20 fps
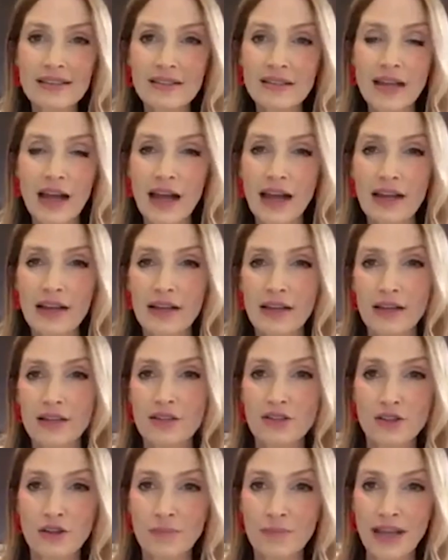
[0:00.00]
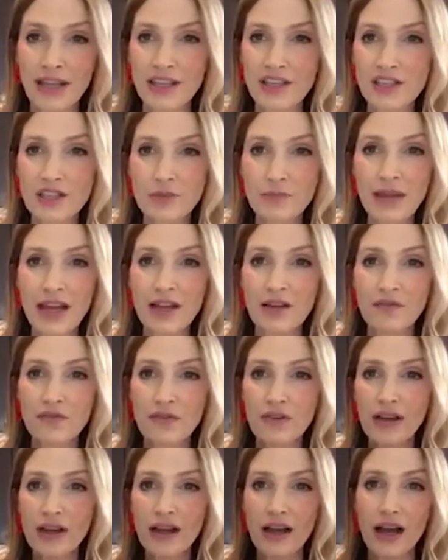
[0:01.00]
It's got a tremendous amount
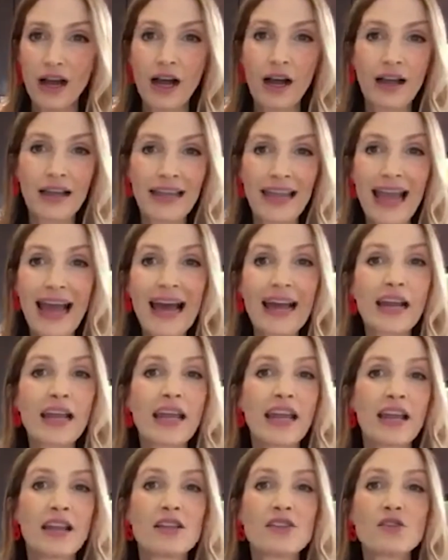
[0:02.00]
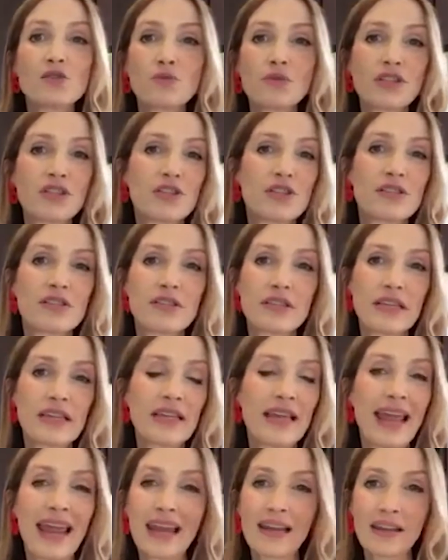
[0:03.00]
of catechins, which is
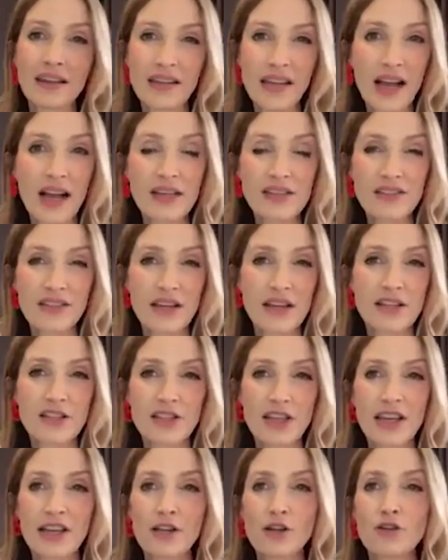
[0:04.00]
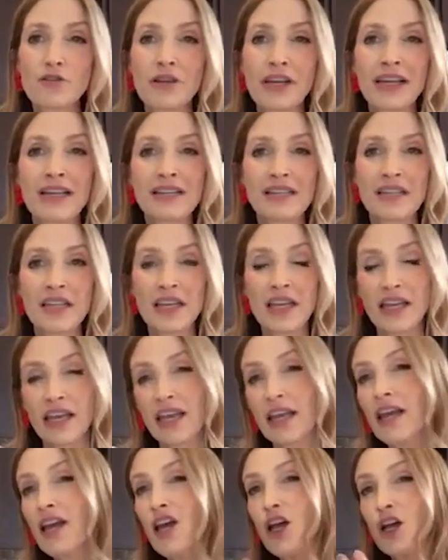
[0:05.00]
the antioxidants in green
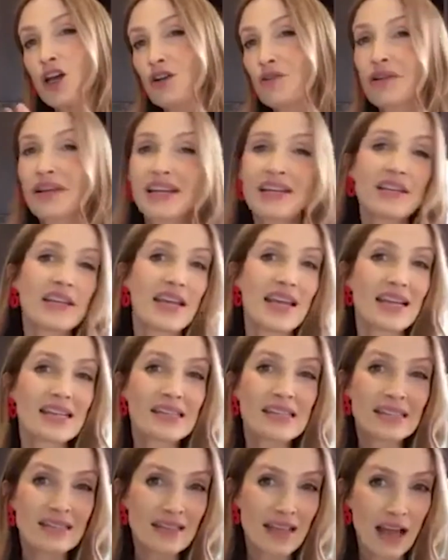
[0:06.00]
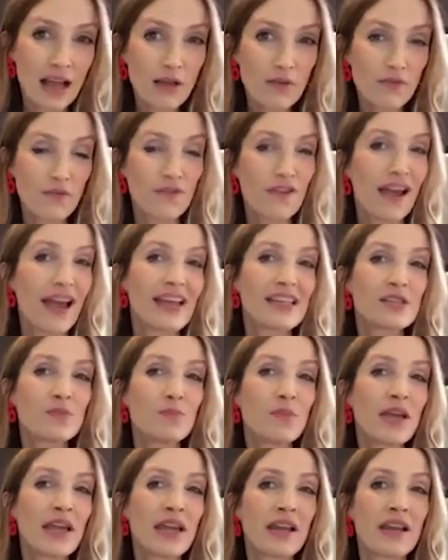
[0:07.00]
tea. Green tea itself has
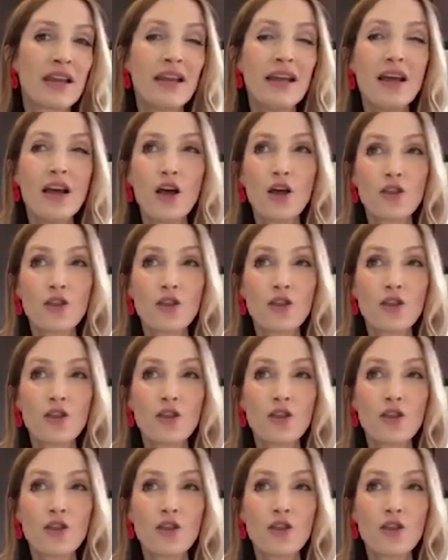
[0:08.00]
been